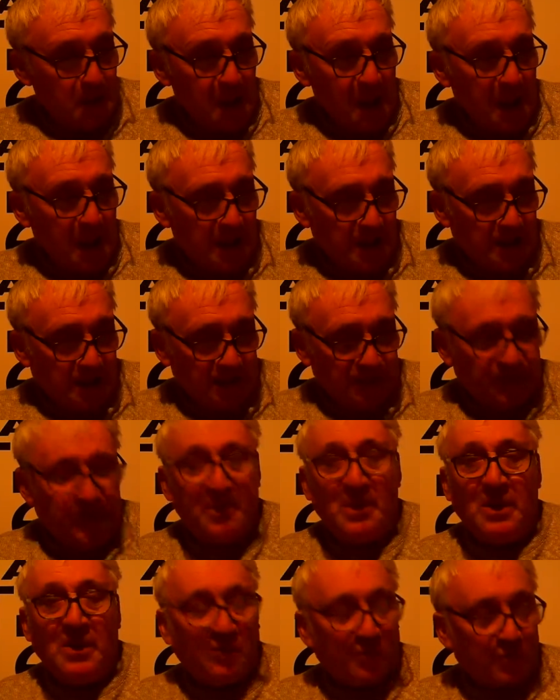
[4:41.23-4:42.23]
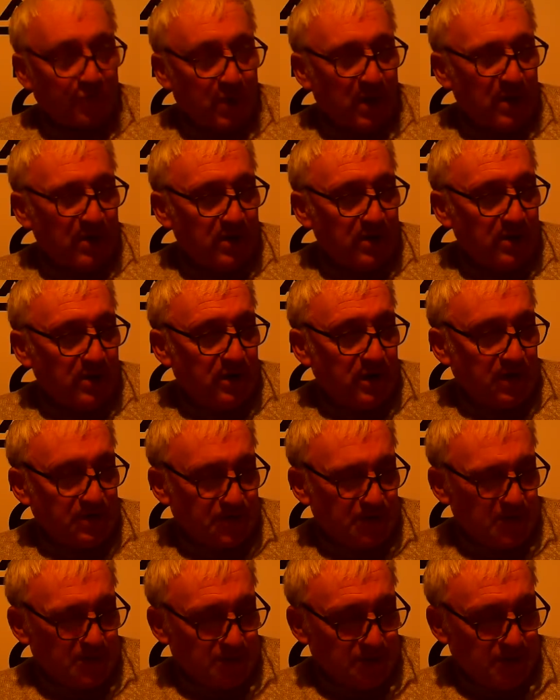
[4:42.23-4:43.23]
and get the meters read and all that
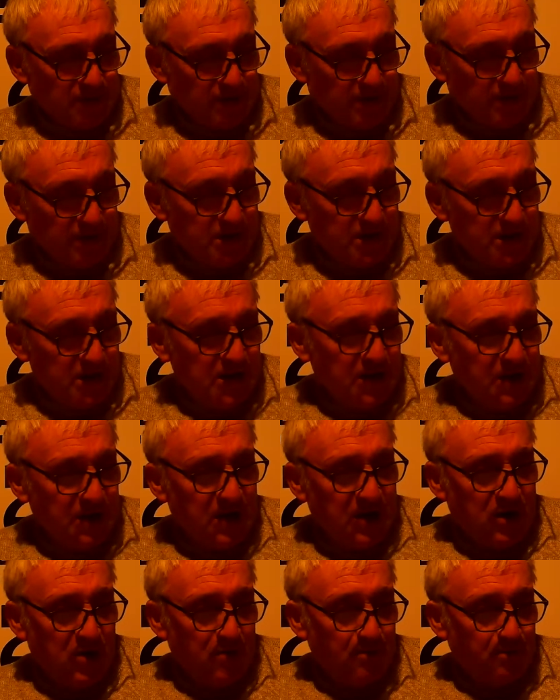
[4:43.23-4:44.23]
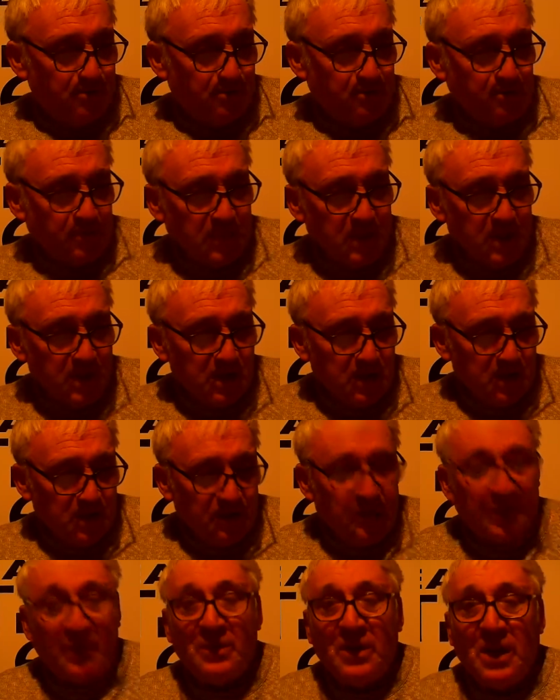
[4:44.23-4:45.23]
type of thing. Now
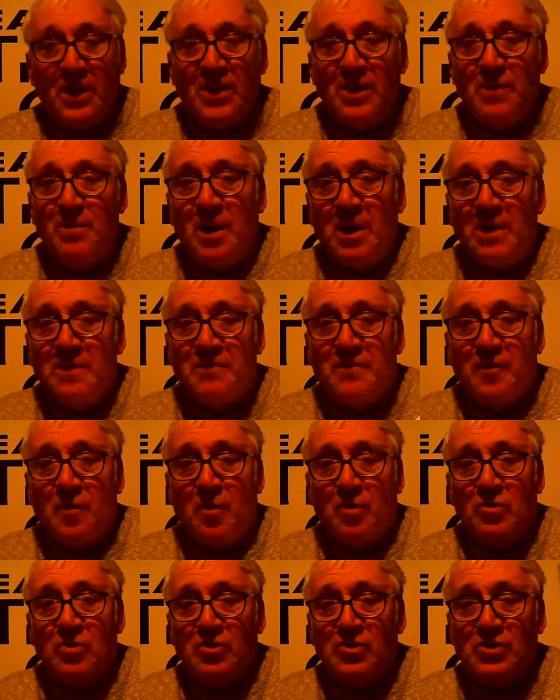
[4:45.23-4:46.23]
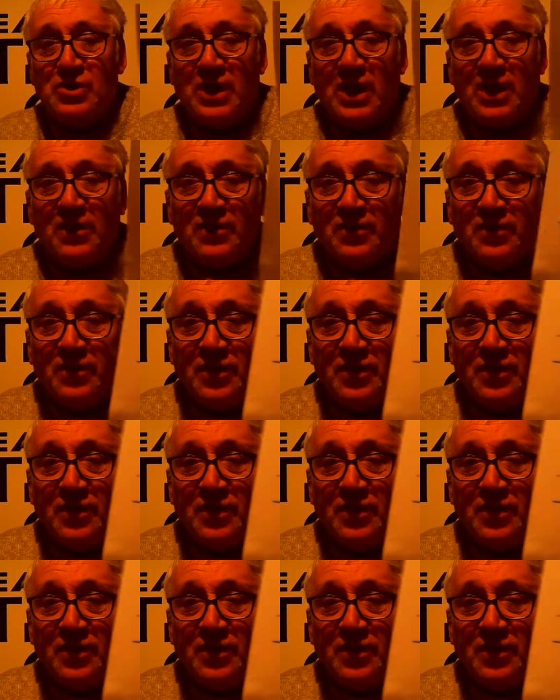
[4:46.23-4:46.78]
19.4, just in case I said